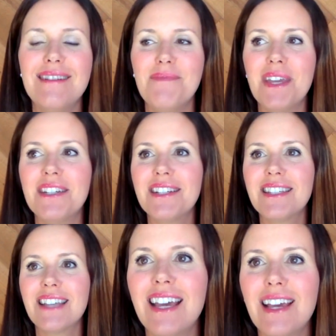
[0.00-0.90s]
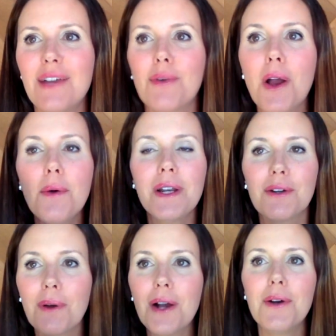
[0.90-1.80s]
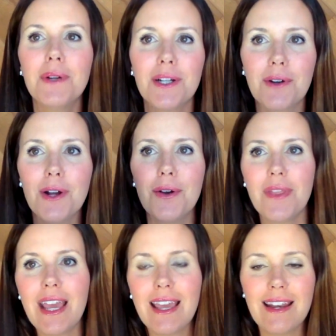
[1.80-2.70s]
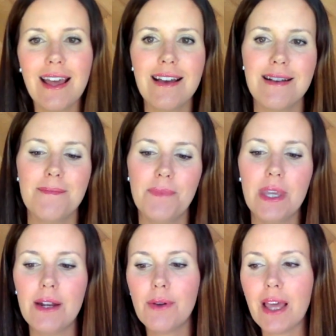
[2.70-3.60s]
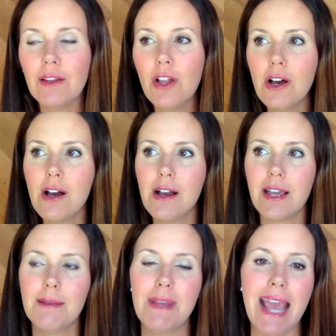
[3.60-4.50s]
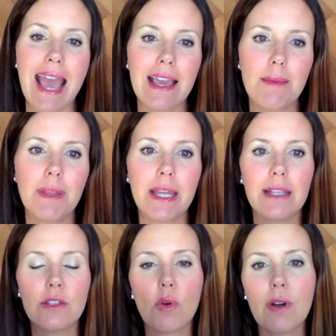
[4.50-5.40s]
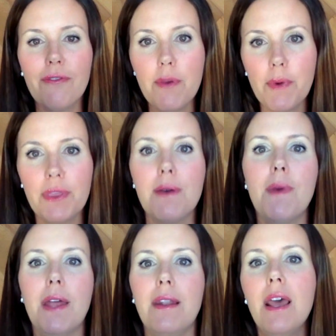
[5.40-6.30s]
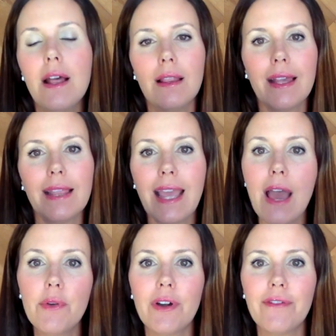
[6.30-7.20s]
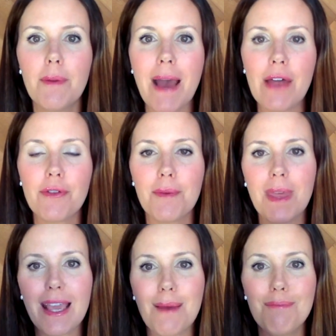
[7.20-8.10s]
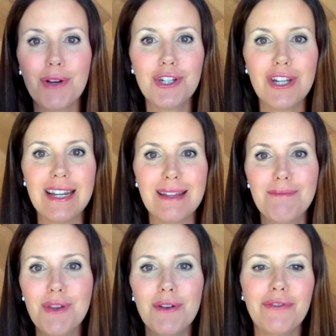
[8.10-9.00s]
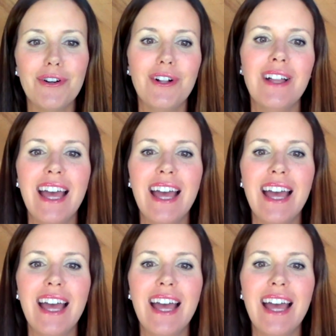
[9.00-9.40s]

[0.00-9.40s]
They just grow and grow and grow. They can, you know, get long and be hanging plants, or if you put them on like the counter of your bathroom, they get bushy and beautiful.